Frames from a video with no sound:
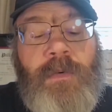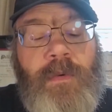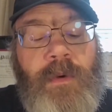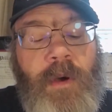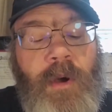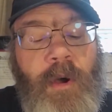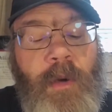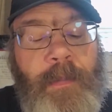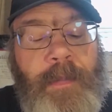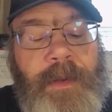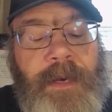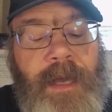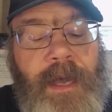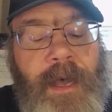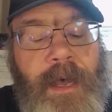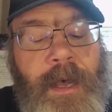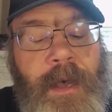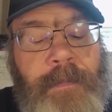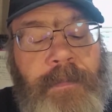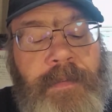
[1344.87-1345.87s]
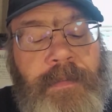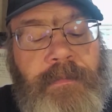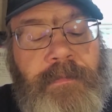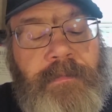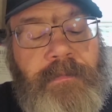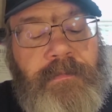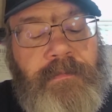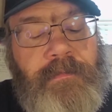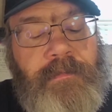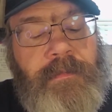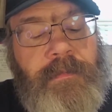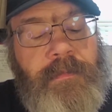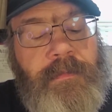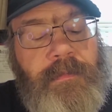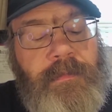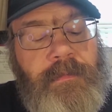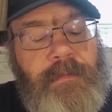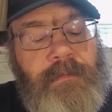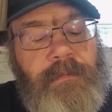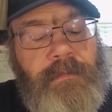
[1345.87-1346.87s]
We'll open up
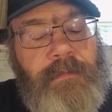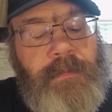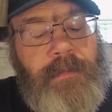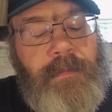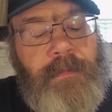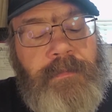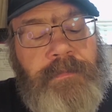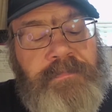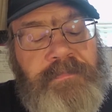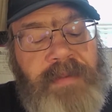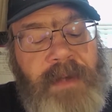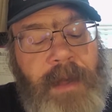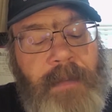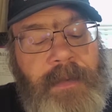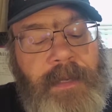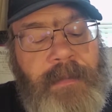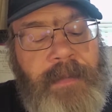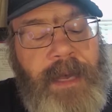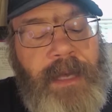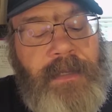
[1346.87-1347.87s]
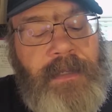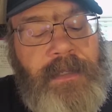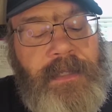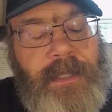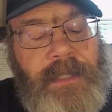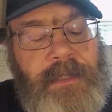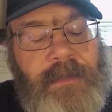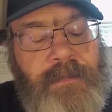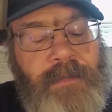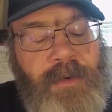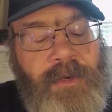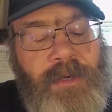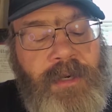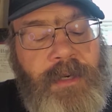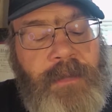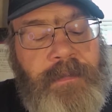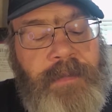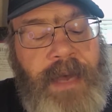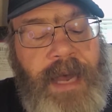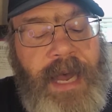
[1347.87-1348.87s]
probably about 7
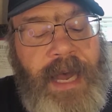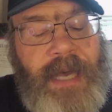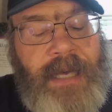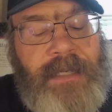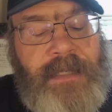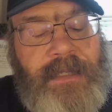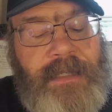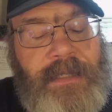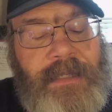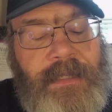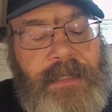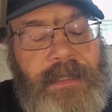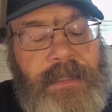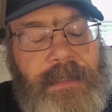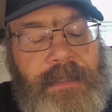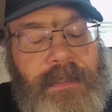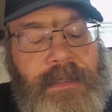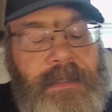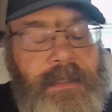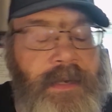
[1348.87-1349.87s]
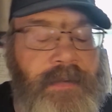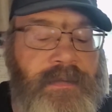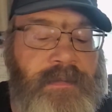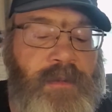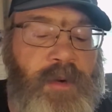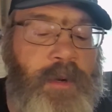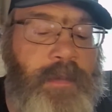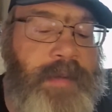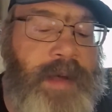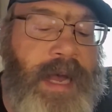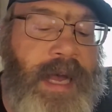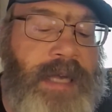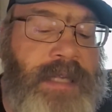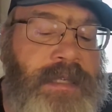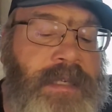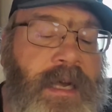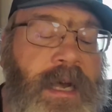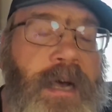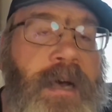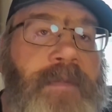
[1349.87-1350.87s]
more packs
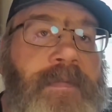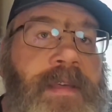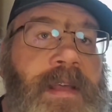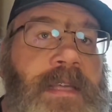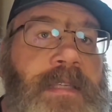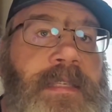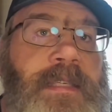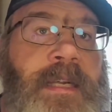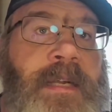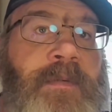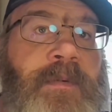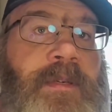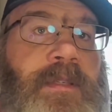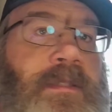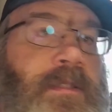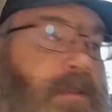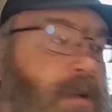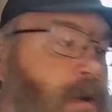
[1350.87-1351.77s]
of this, and then we'll